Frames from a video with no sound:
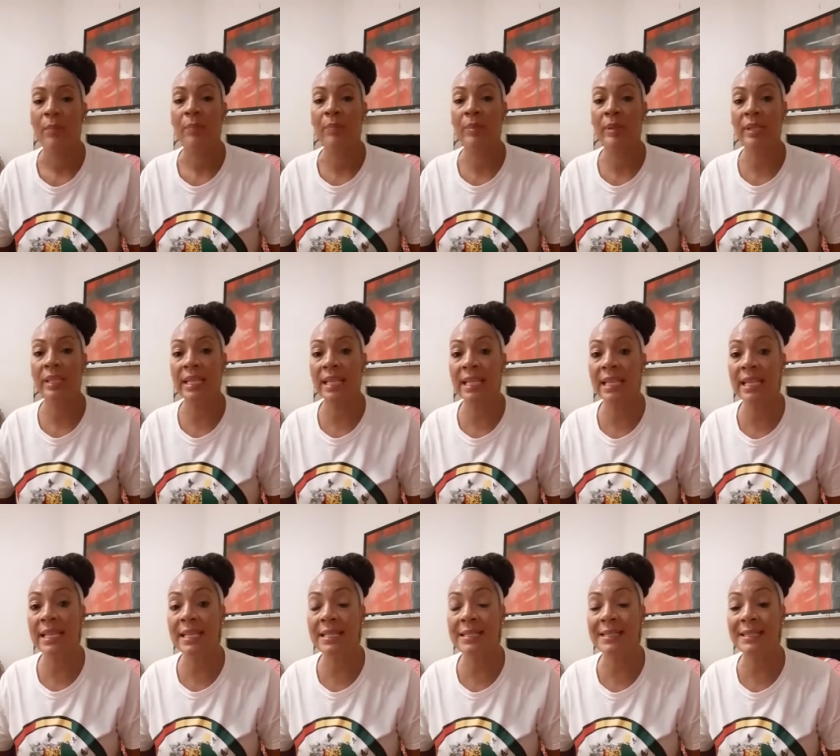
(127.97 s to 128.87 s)

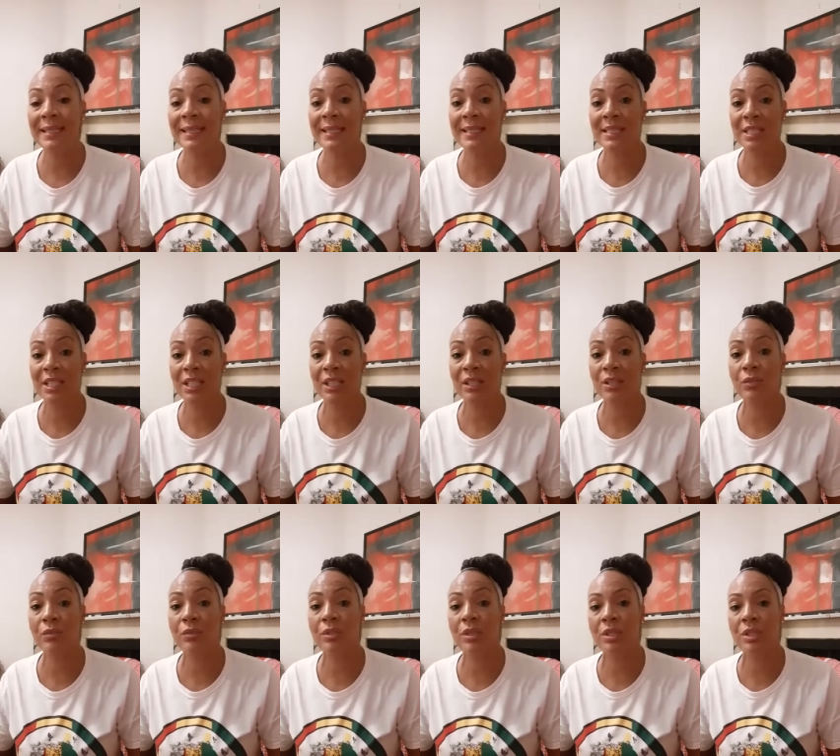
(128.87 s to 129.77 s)
Please continue
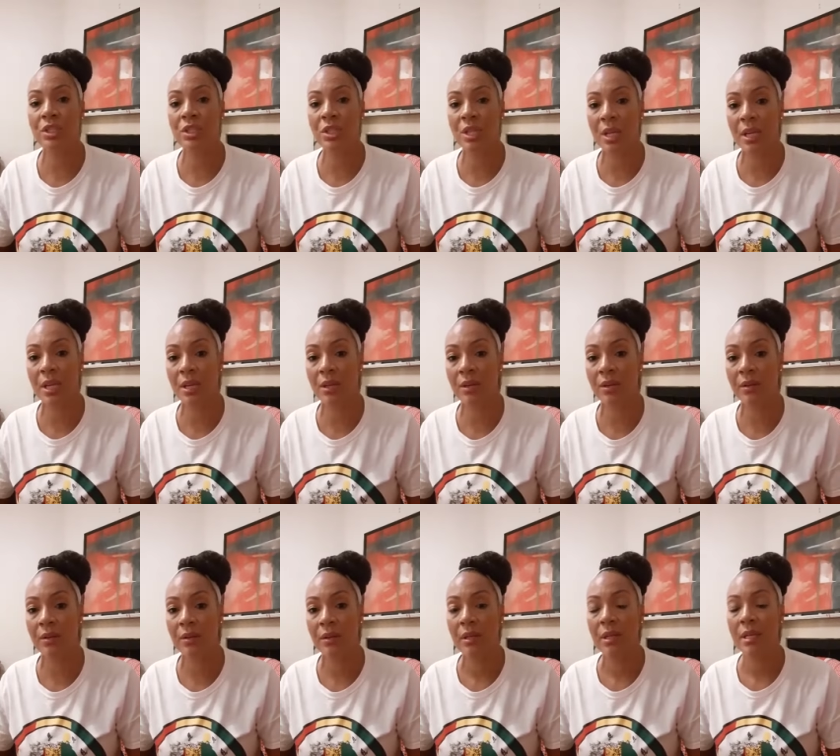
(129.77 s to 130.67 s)
to
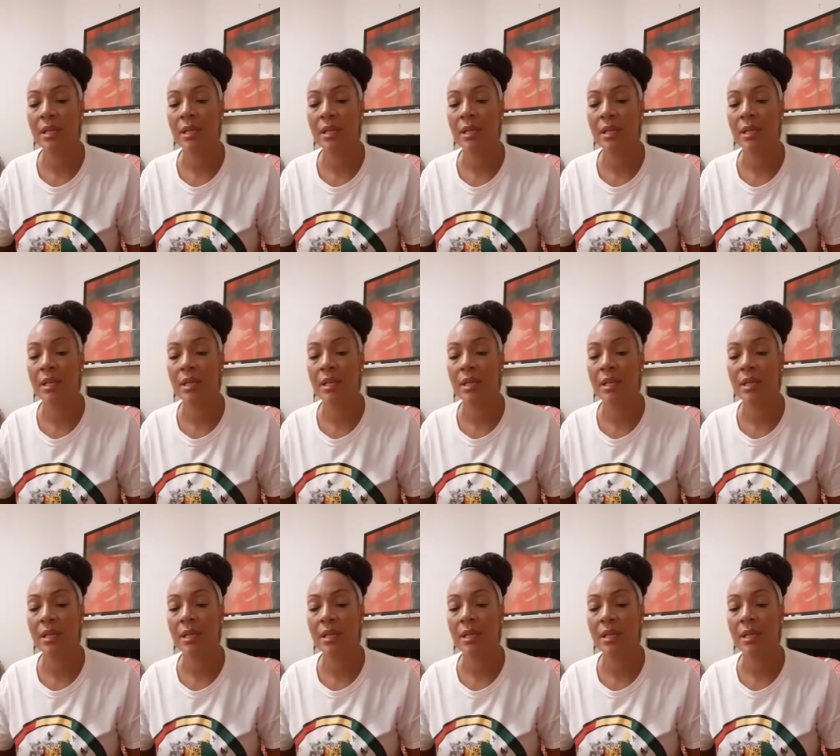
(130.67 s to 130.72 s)
share